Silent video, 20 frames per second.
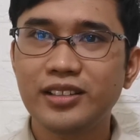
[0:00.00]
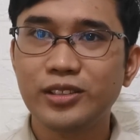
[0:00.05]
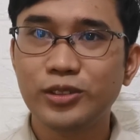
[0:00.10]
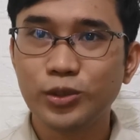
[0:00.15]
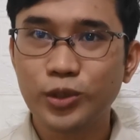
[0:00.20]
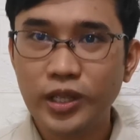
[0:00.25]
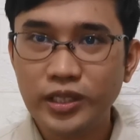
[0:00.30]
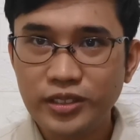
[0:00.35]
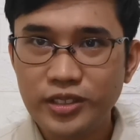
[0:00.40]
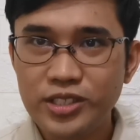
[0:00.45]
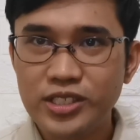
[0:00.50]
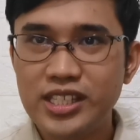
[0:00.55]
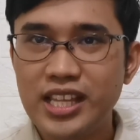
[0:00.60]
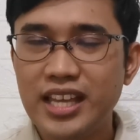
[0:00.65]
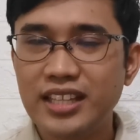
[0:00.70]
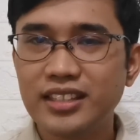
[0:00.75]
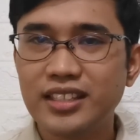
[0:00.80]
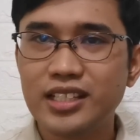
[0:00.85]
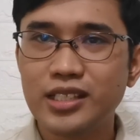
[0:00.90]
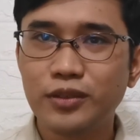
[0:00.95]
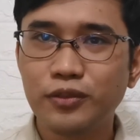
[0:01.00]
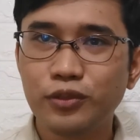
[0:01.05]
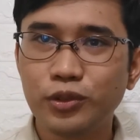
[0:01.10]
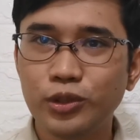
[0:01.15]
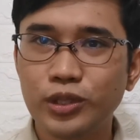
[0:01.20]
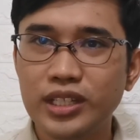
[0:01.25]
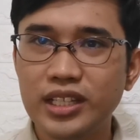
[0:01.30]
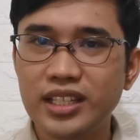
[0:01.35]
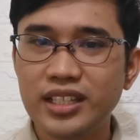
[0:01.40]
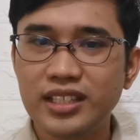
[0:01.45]
To understand this
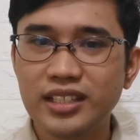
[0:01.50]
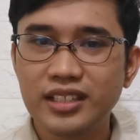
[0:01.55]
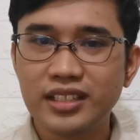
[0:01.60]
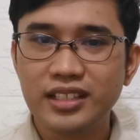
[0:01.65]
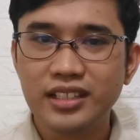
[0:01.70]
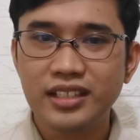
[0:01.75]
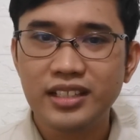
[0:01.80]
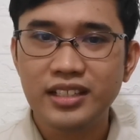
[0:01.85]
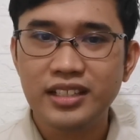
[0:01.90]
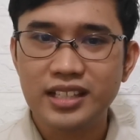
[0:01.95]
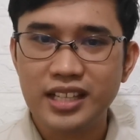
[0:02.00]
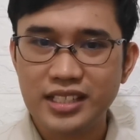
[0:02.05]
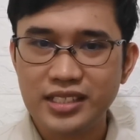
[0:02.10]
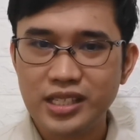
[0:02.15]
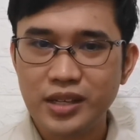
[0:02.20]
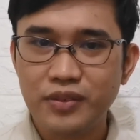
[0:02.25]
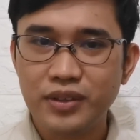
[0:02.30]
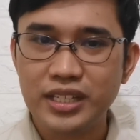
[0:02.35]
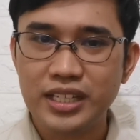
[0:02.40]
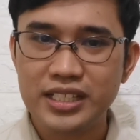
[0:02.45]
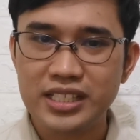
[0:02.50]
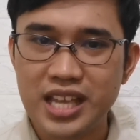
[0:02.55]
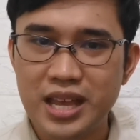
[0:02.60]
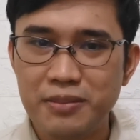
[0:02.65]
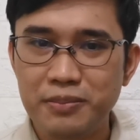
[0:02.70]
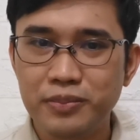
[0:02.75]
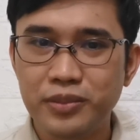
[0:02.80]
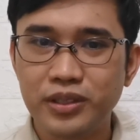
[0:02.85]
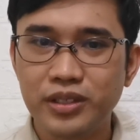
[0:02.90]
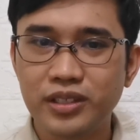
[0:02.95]
fully, let's have an
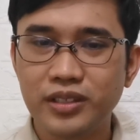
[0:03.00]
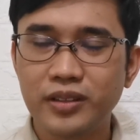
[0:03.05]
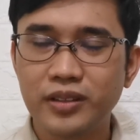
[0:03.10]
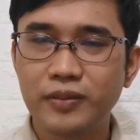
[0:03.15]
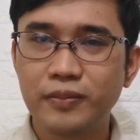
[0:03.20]
example.